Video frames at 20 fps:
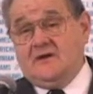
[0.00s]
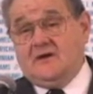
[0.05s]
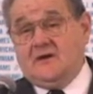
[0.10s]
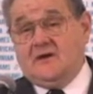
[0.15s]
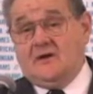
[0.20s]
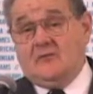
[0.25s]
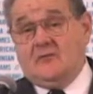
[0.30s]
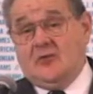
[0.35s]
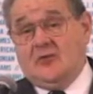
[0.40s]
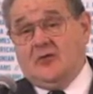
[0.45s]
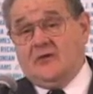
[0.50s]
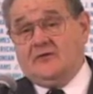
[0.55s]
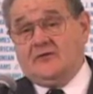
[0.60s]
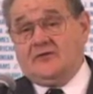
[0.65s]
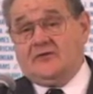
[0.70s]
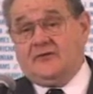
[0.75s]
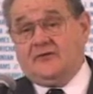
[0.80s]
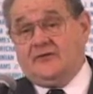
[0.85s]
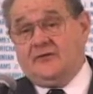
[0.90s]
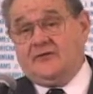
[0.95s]
in a more
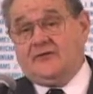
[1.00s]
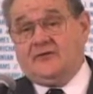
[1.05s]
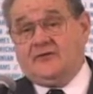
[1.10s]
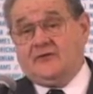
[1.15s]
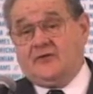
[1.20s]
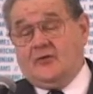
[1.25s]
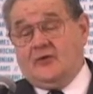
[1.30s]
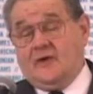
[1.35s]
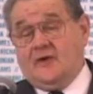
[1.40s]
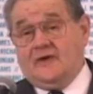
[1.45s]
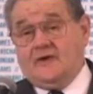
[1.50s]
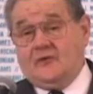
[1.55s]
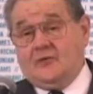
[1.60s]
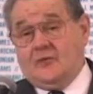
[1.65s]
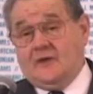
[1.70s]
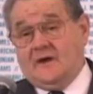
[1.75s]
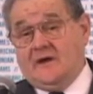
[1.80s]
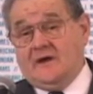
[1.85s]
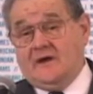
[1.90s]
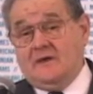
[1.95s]

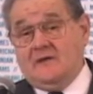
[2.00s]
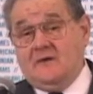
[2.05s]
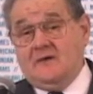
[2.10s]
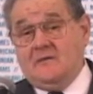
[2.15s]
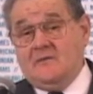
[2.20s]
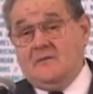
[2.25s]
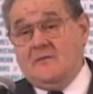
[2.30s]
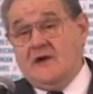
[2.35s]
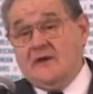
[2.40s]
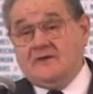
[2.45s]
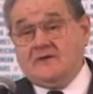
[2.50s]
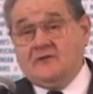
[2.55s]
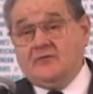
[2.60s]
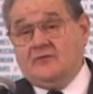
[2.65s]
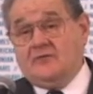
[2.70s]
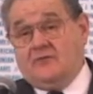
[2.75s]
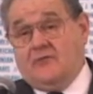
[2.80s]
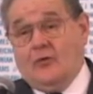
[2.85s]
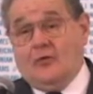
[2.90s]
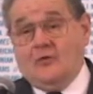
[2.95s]
sophisticated way,
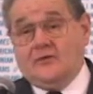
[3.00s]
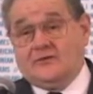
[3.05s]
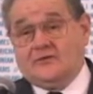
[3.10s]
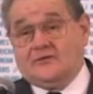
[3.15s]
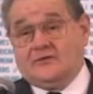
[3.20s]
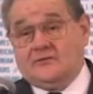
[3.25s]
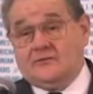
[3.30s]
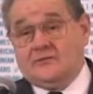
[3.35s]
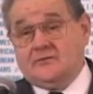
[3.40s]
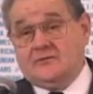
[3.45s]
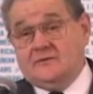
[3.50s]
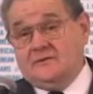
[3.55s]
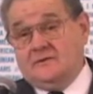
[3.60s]
mental fortitude.